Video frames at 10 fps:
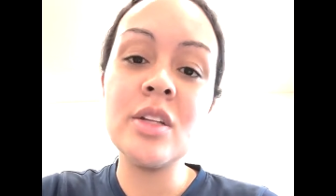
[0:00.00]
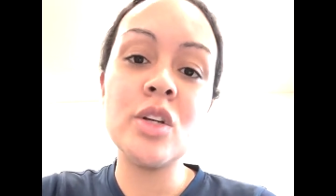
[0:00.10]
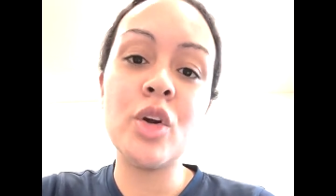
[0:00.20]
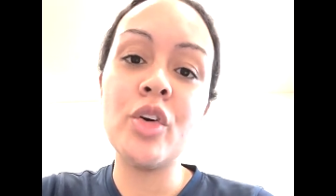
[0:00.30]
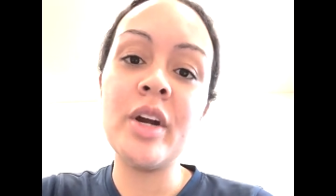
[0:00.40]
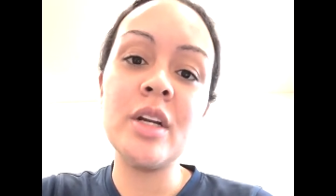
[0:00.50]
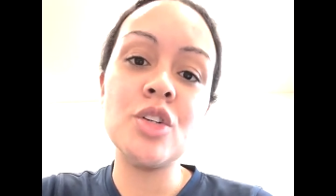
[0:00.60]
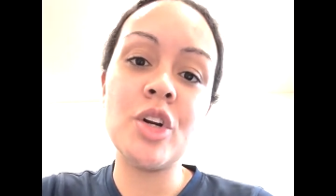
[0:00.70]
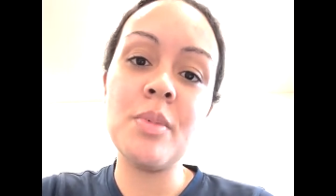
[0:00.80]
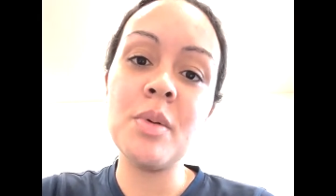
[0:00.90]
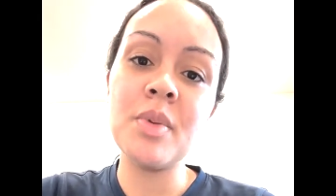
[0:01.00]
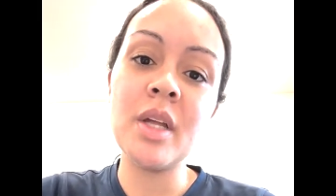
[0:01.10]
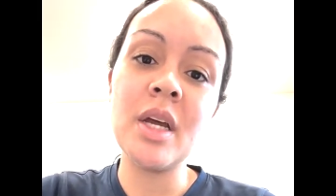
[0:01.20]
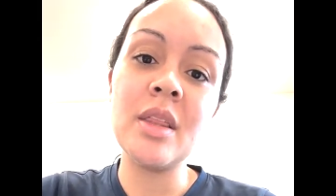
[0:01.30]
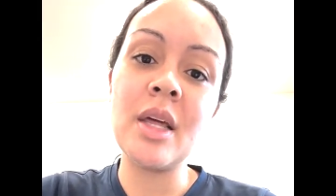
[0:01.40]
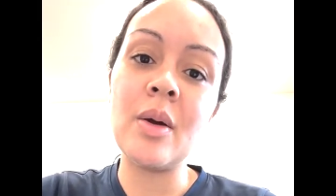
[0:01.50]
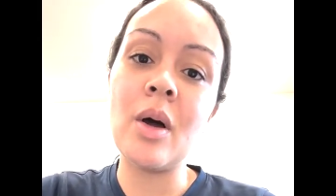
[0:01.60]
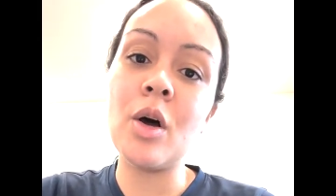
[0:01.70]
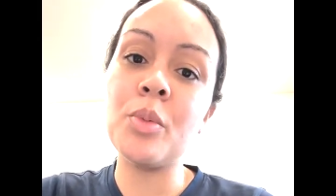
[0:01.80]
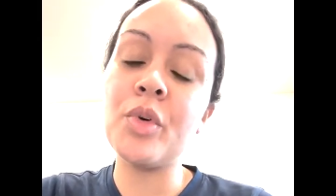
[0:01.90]
to create a treatment plan that'll
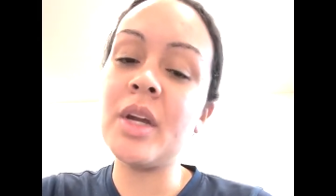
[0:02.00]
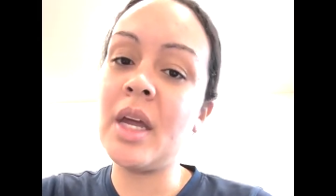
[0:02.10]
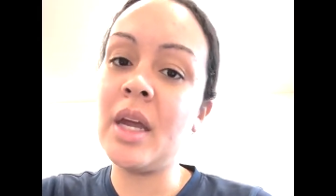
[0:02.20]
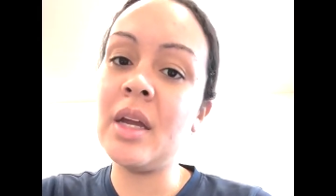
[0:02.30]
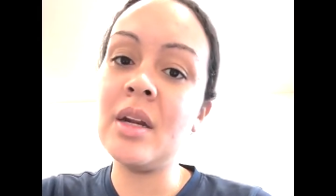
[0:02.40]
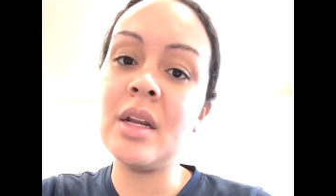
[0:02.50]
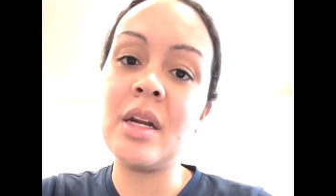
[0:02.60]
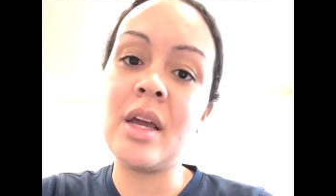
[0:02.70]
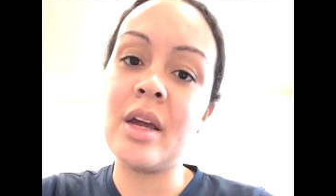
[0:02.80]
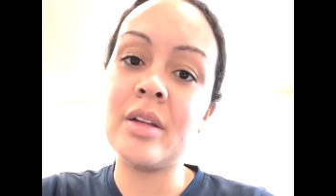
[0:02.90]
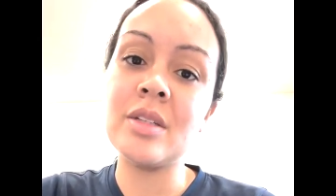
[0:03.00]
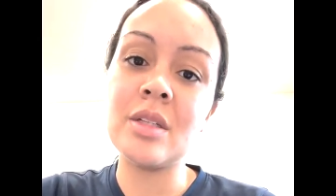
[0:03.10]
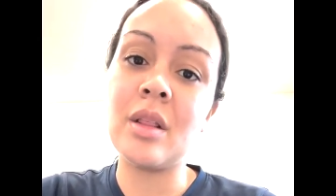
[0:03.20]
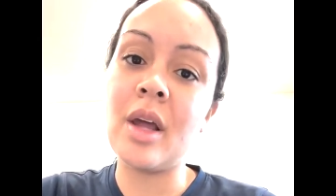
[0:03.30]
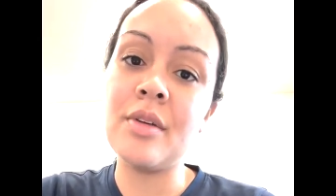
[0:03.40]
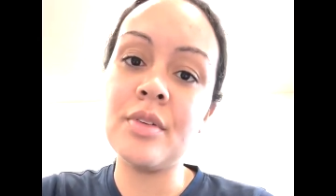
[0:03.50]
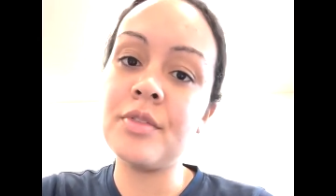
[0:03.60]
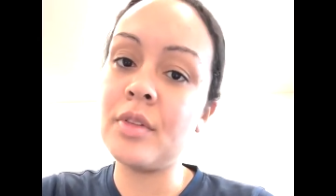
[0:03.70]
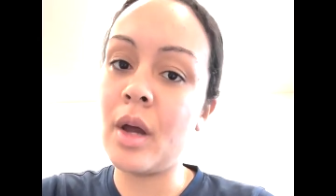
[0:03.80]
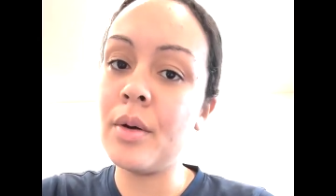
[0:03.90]
help regain and enhance life
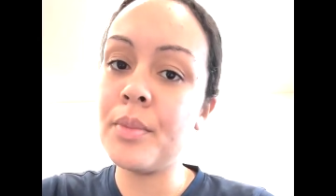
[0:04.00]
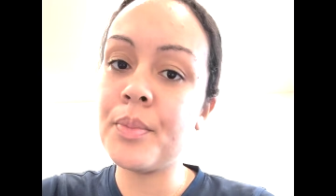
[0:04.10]
flow.